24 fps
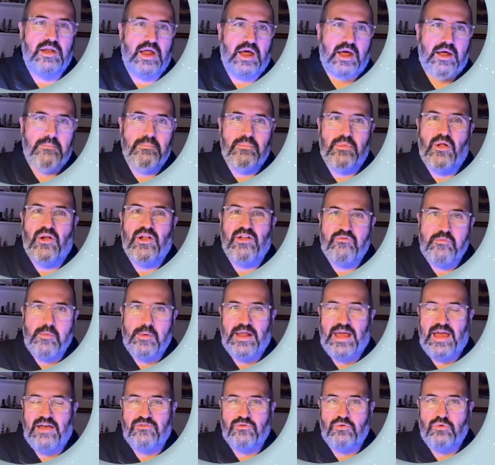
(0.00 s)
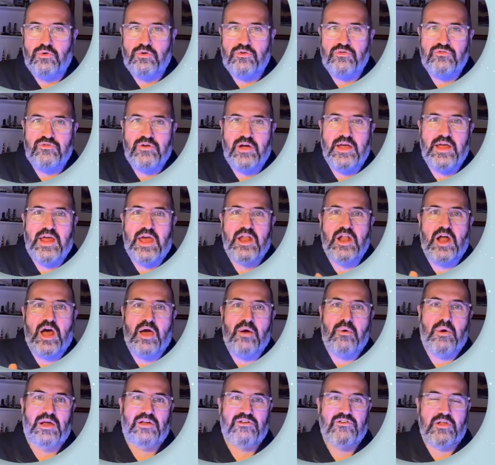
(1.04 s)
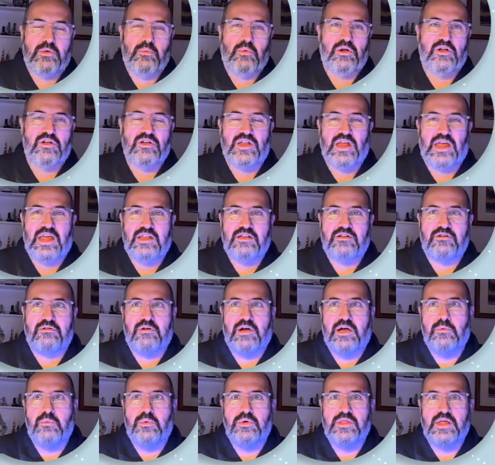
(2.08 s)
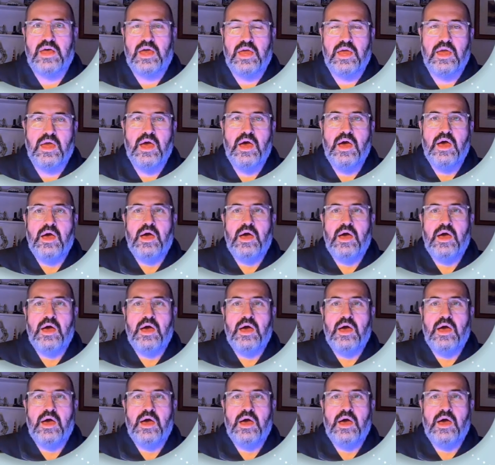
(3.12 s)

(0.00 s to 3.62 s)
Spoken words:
Not everybody has Orchestrate, and I actually wanted to integrate with an